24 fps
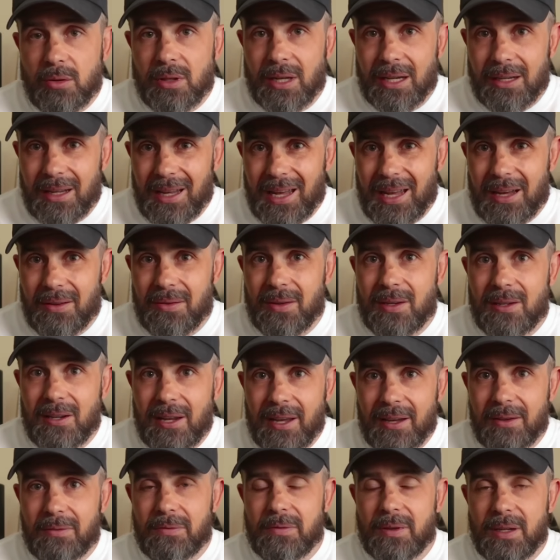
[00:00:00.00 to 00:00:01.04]
that heavy
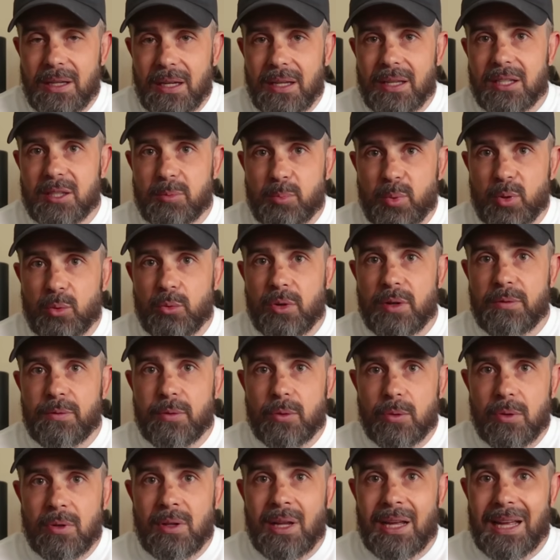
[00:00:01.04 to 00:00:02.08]
leg feeling is
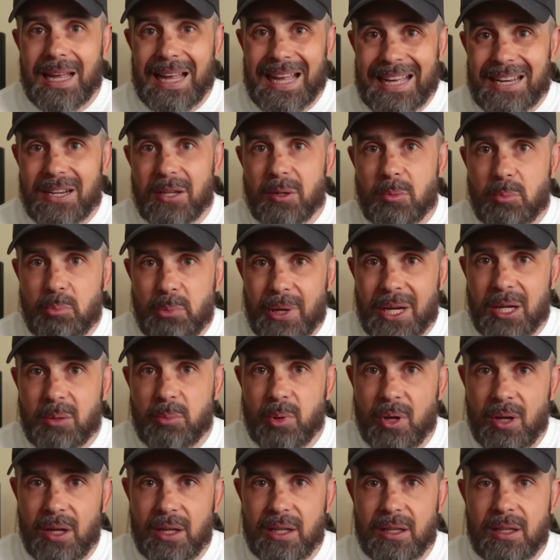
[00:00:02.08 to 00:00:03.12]
peripheral and
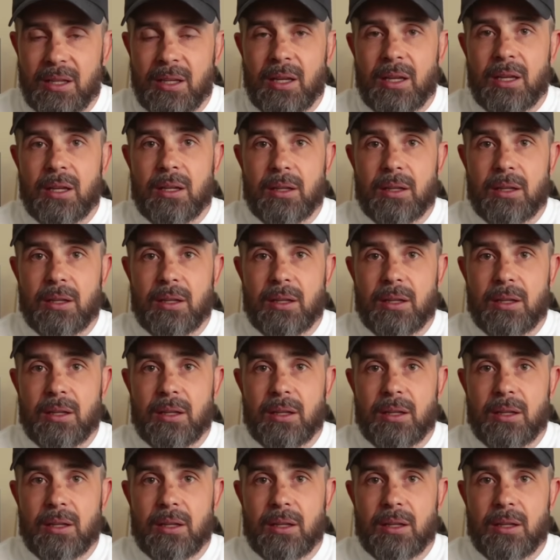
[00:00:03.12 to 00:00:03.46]
metabolic.